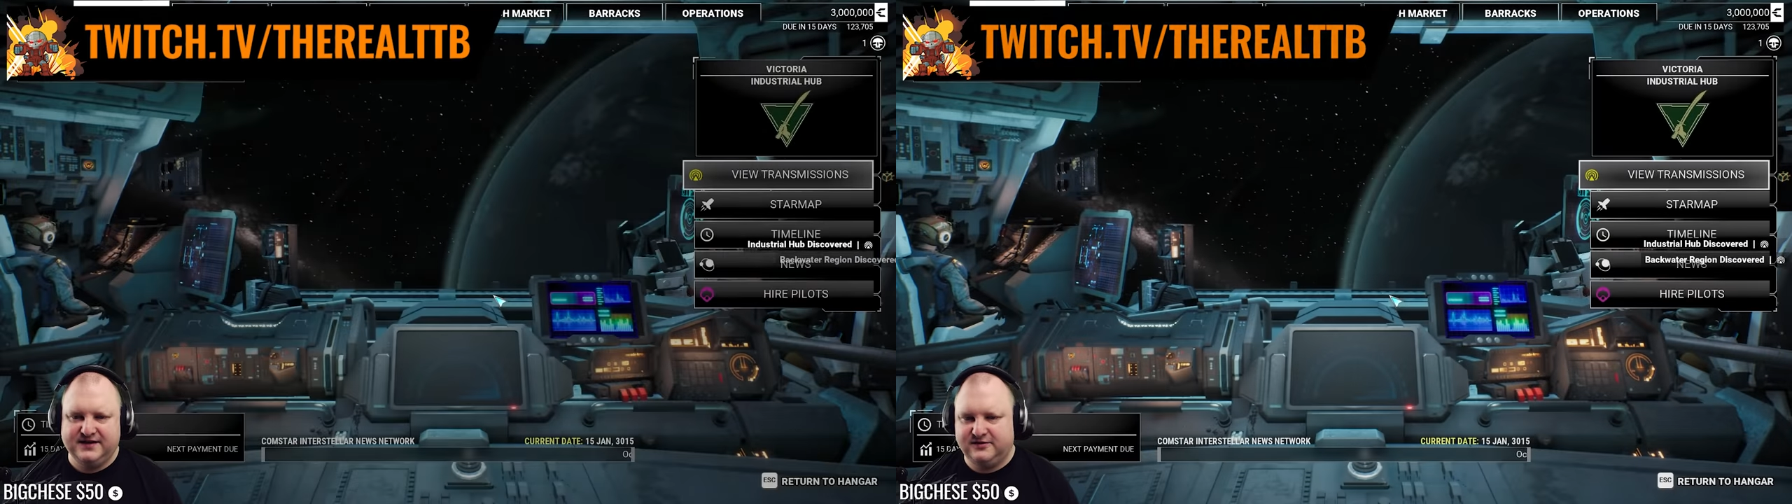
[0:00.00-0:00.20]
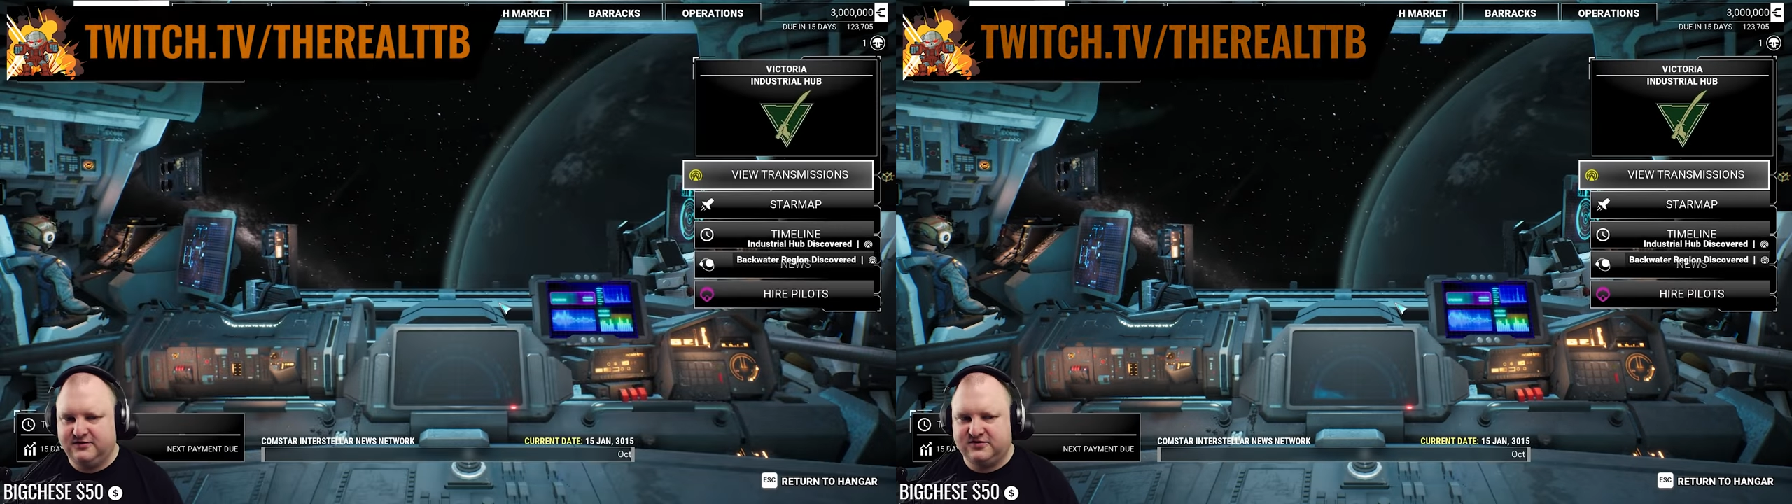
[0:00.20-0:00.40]

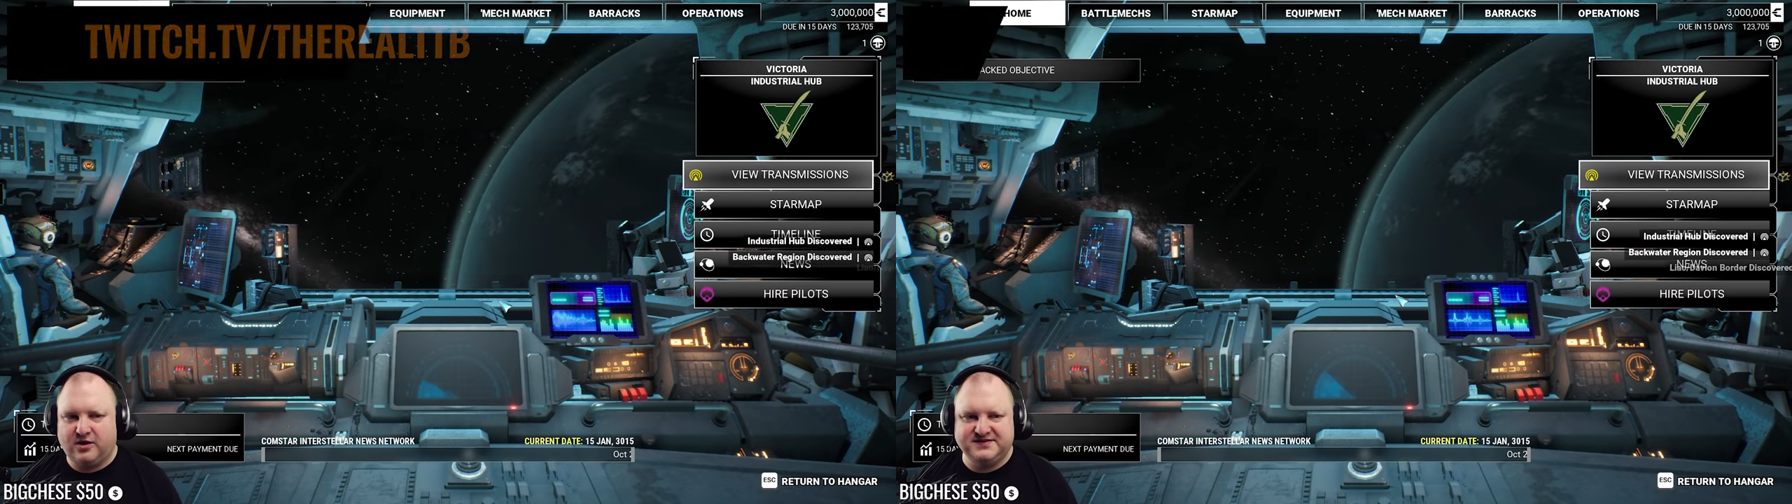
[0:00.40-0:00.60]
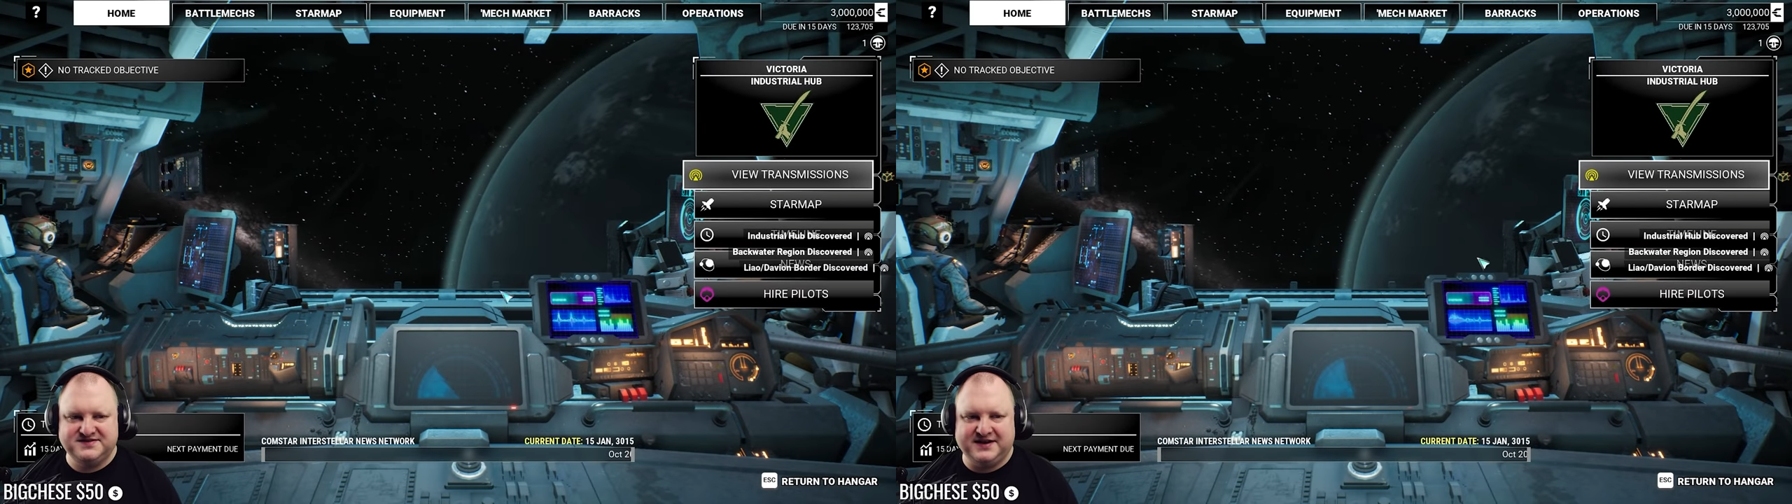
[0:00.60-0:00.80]
Loot
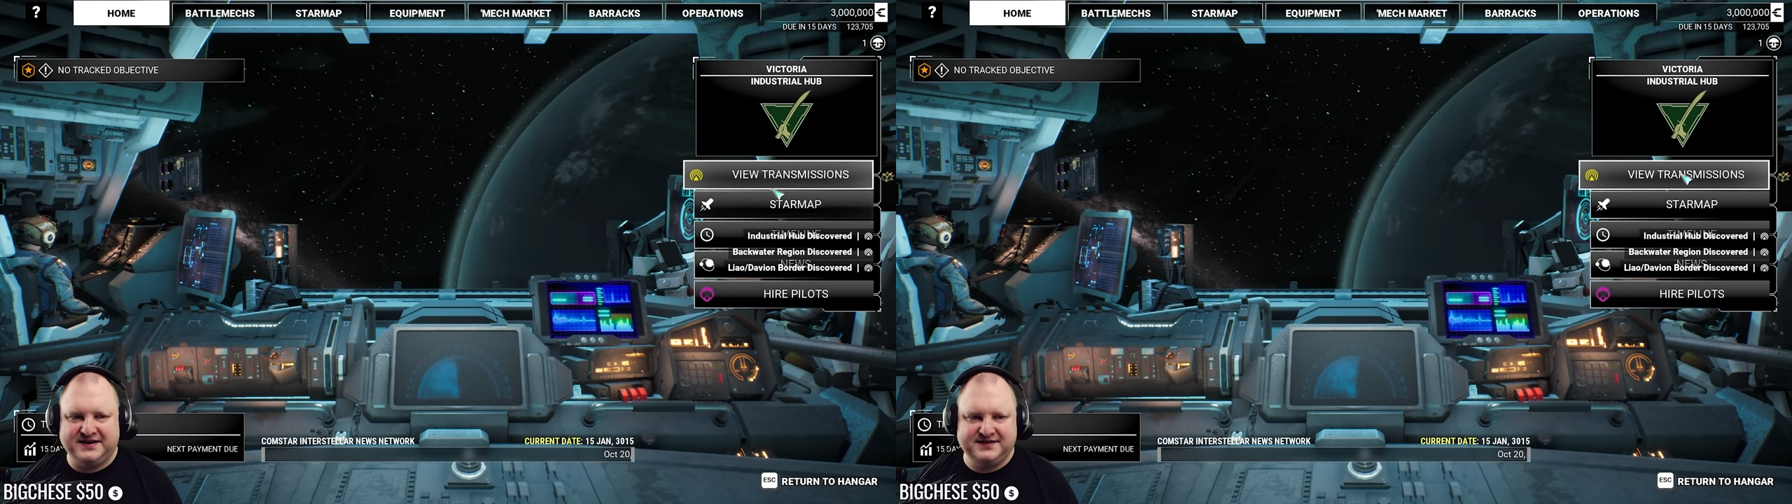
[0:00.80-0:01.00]
Goblins United,